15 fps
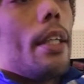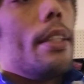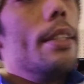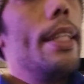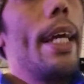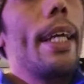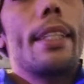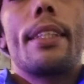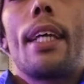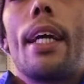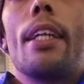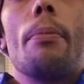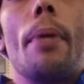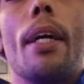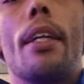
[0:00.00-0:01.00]
Next
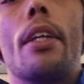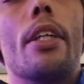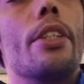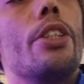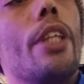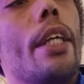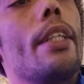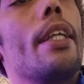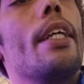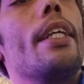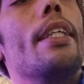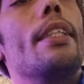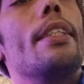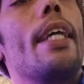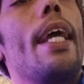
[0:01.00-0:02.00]
item on our agenda
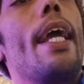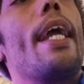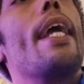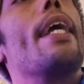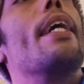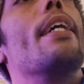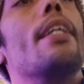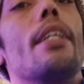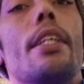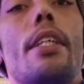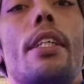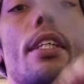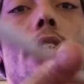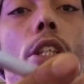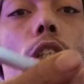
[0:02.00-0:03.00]
is a
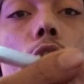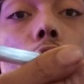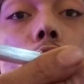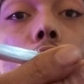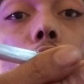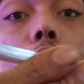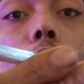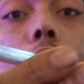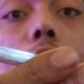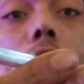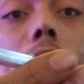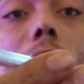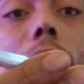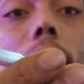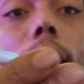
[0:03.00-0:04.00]
stir
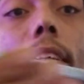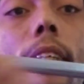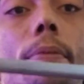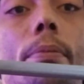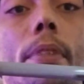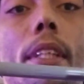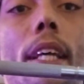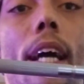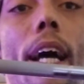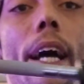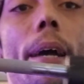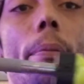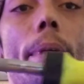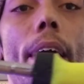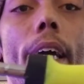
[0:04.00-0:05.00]
stick.
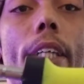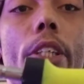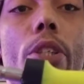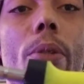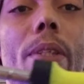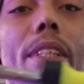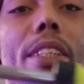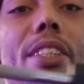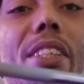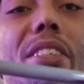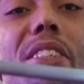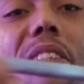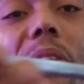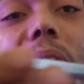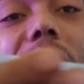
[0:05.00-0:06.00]
I'm actually
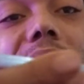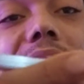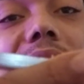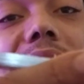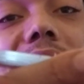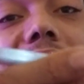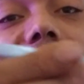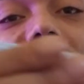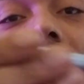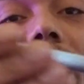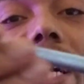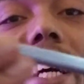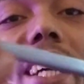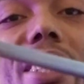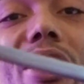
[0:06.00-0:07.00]
just using this
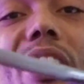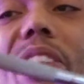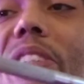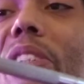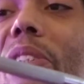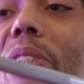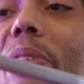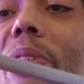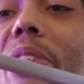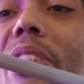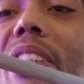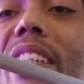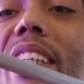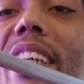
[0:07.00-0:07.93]
chartreuse